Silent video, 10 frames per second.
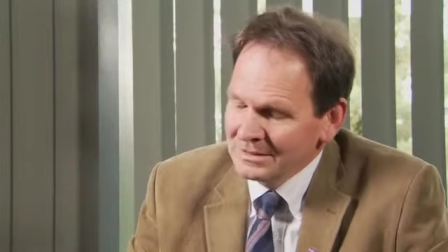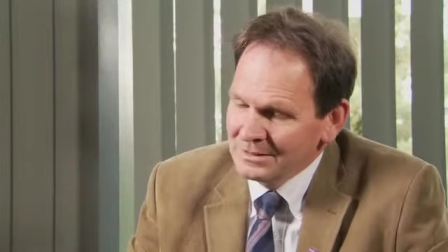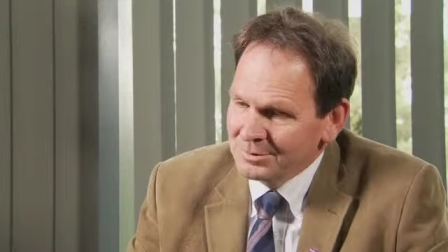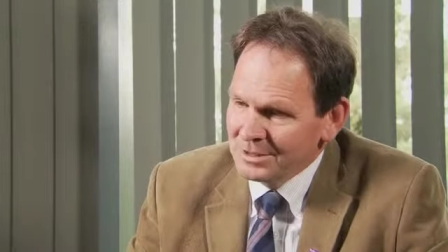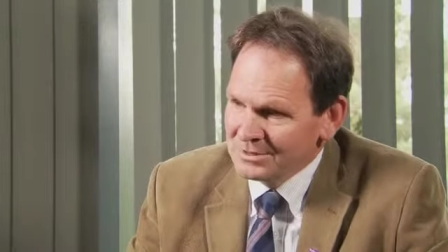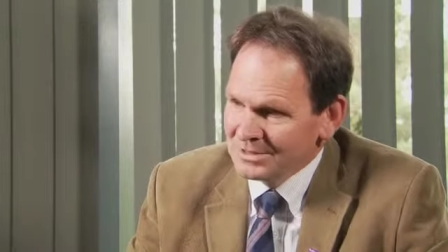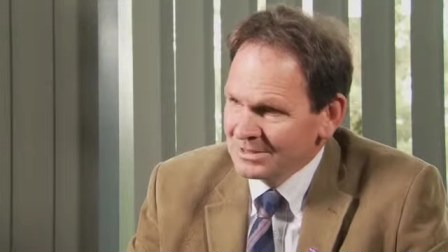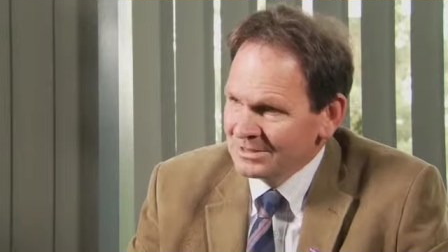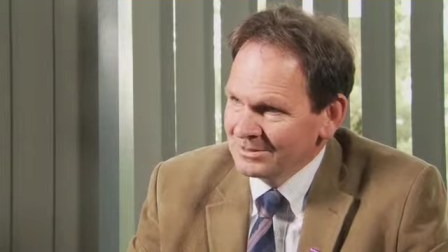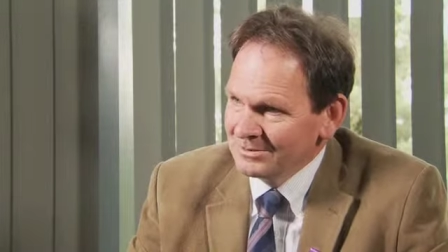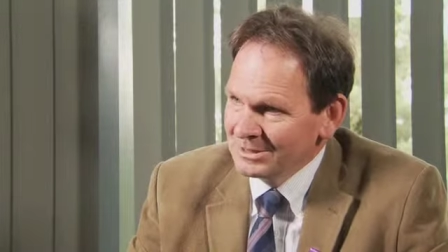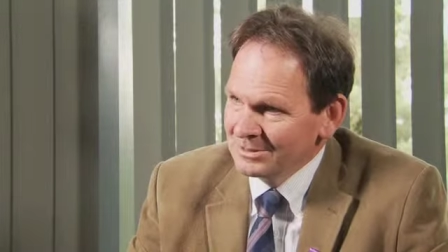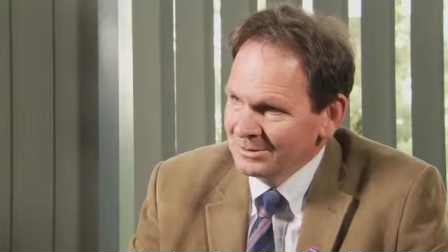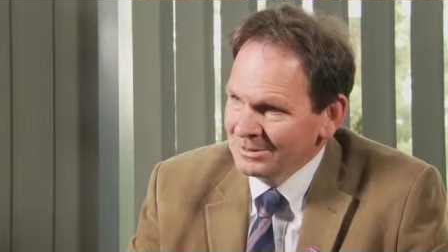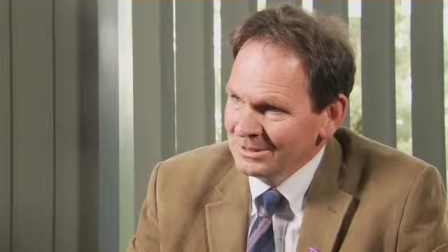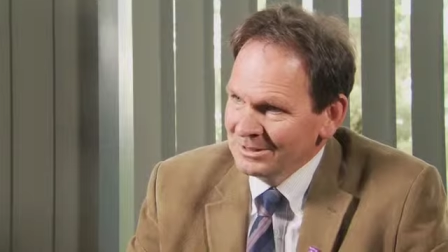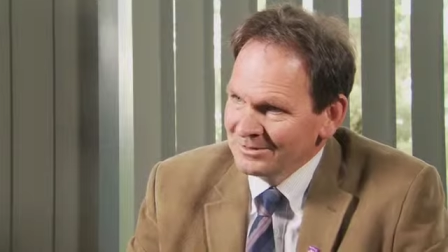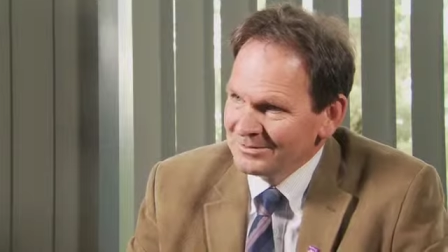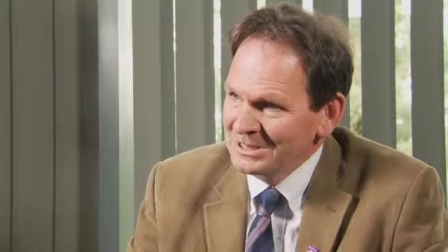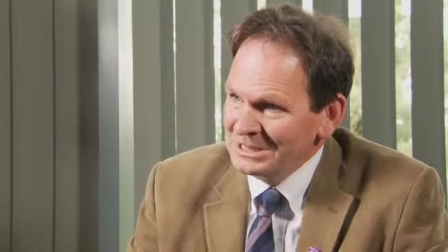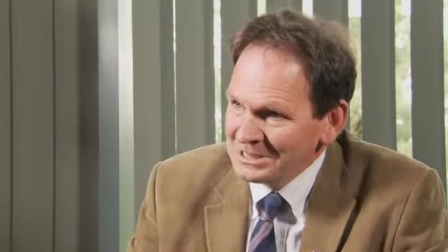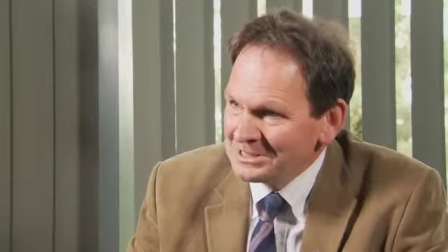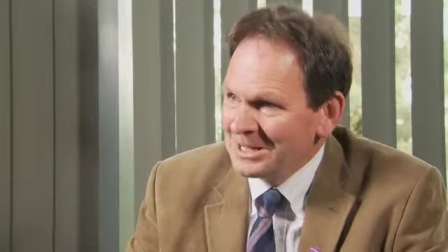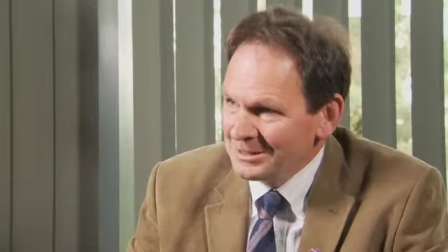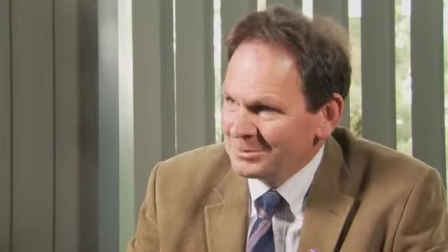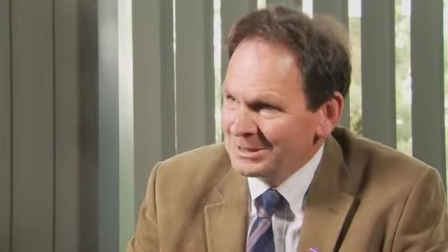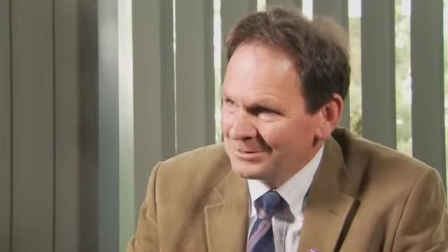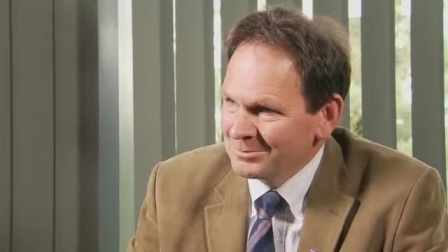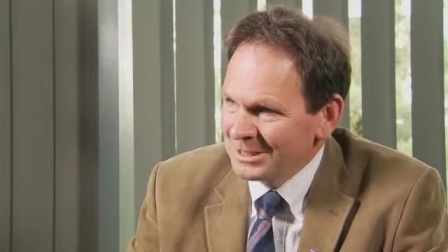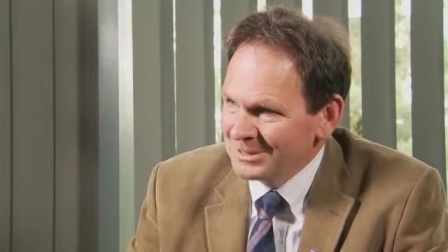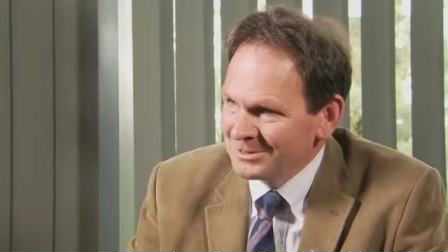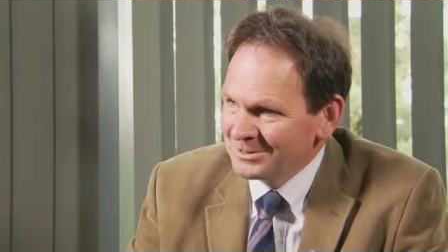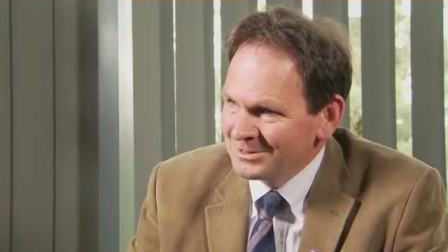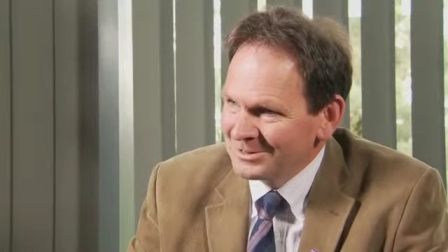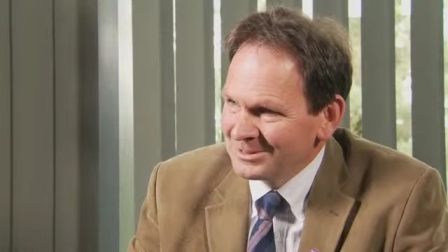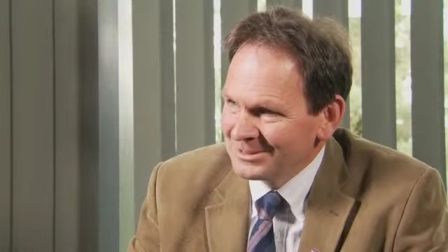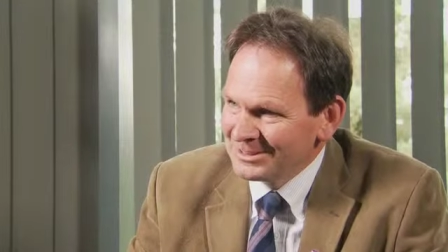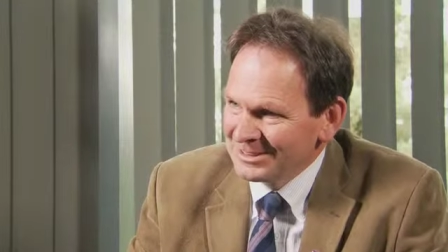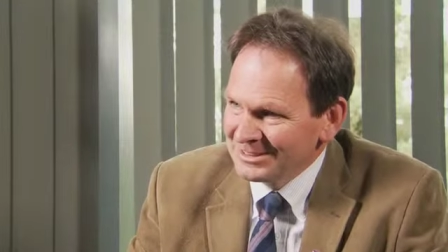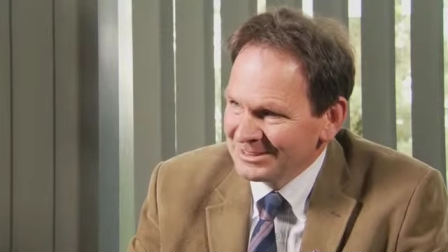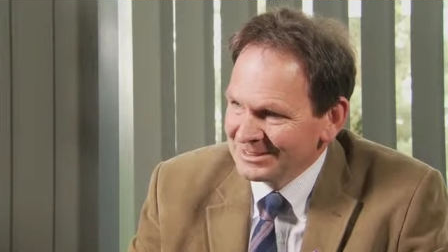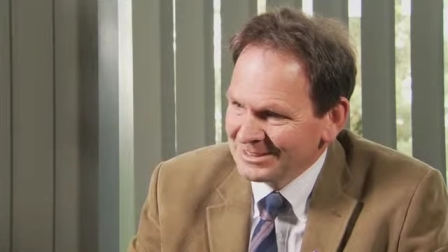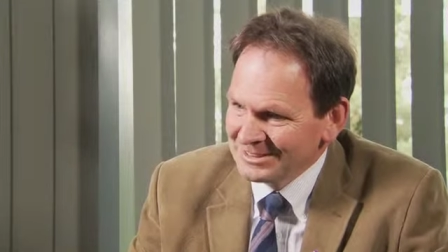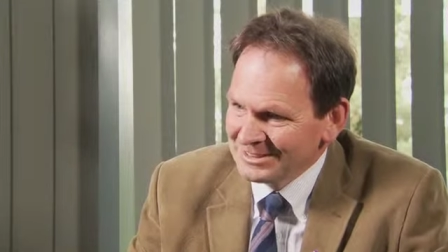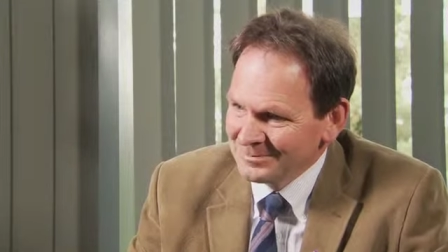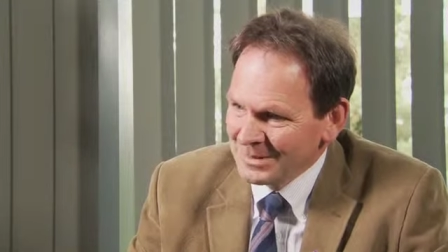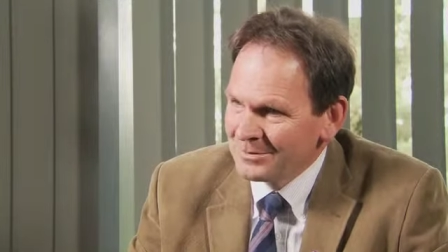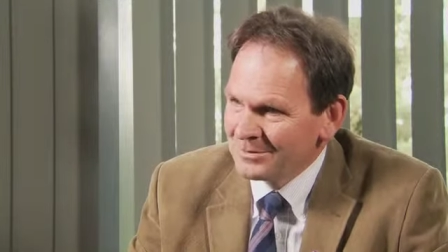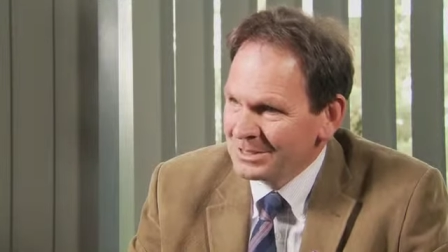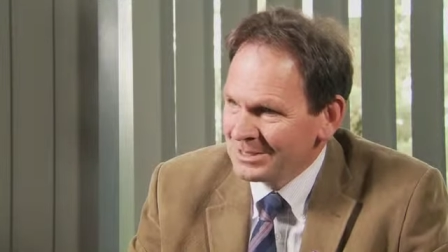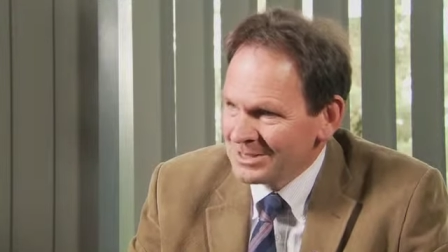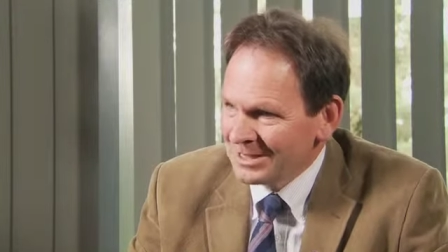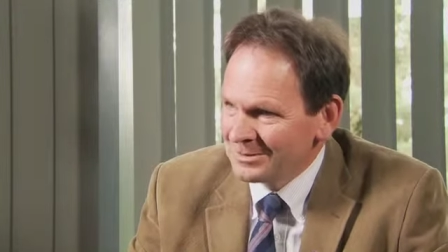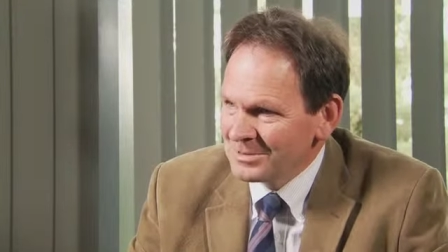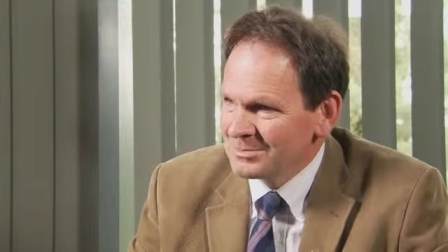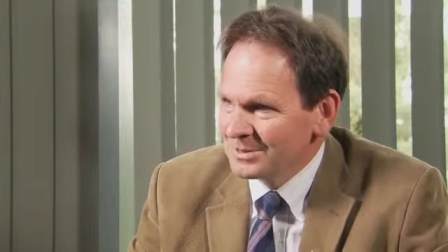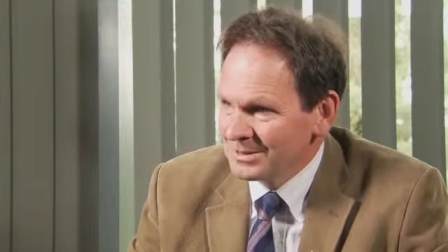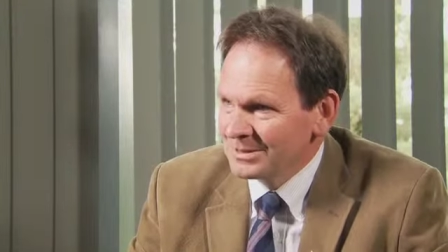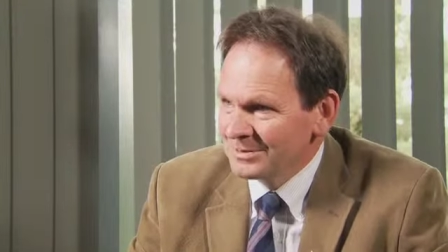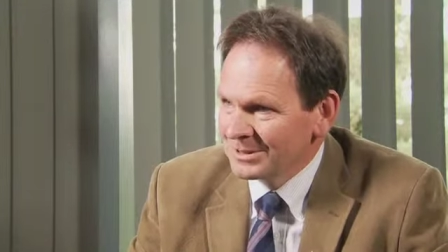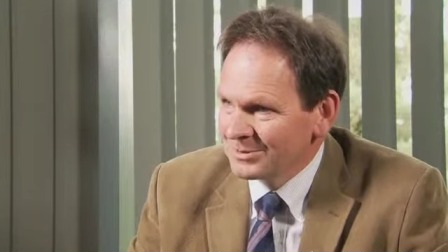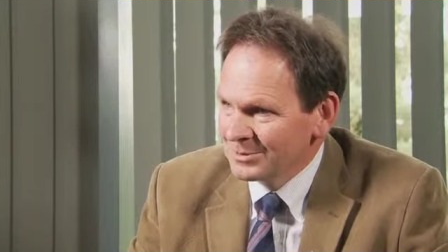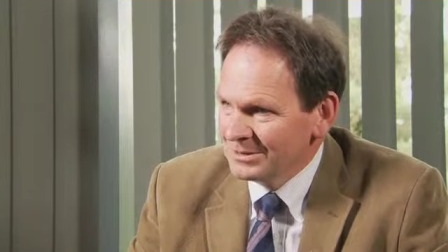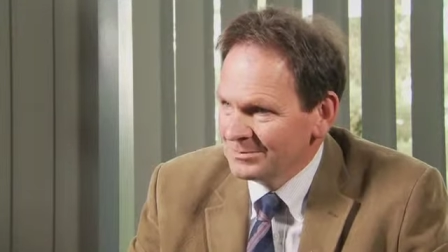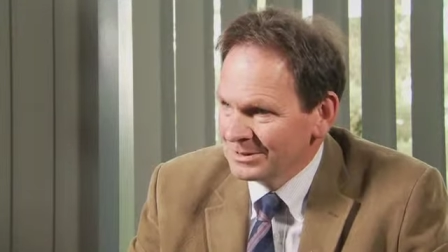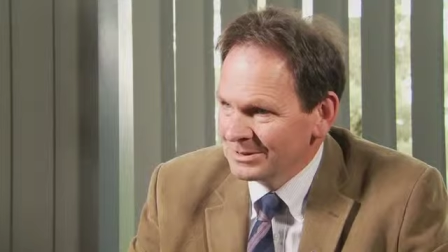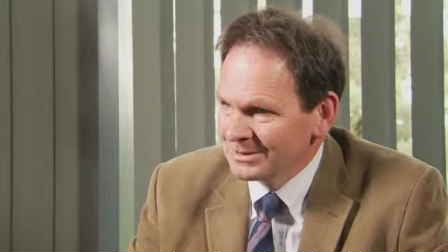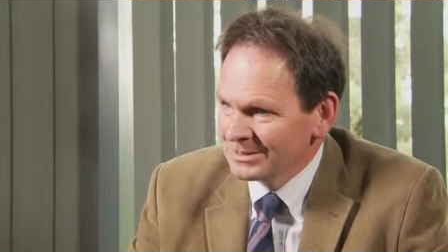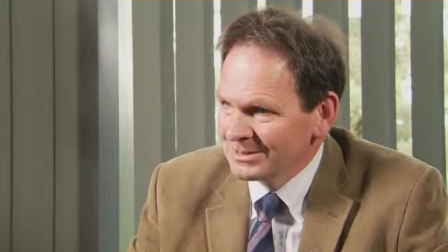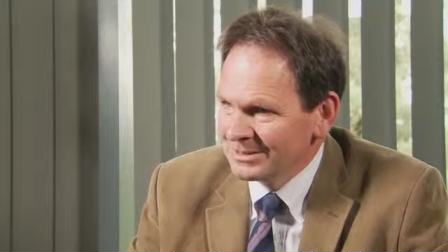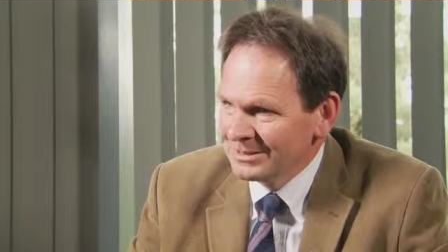a process that we call phenotyping patients and phenotype-specific treatments.